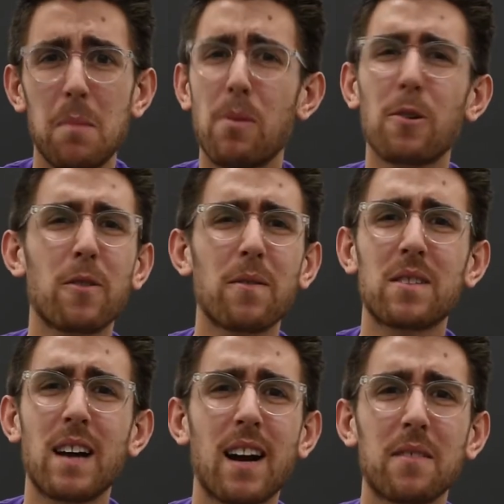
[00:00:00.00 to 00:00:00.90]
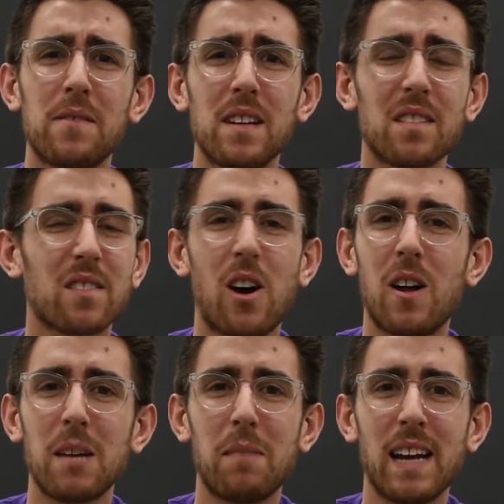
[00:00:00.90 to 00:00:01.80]
Portrait photography is
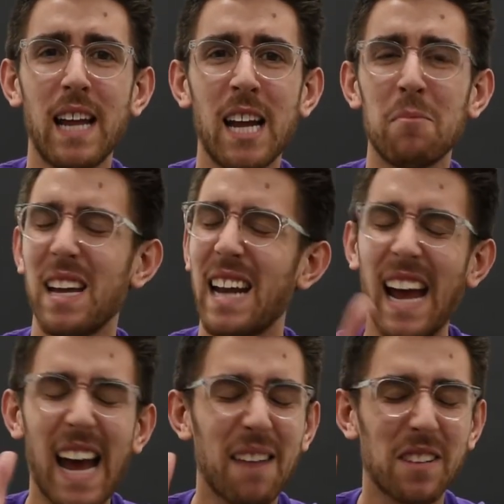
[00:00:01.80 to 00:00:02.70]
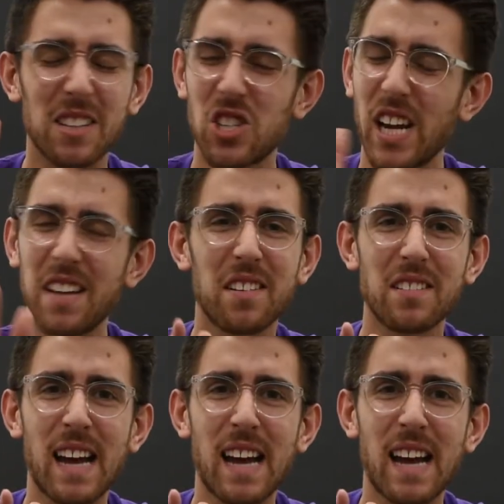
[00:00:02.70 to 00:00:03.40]
calling my name, and I have to chase it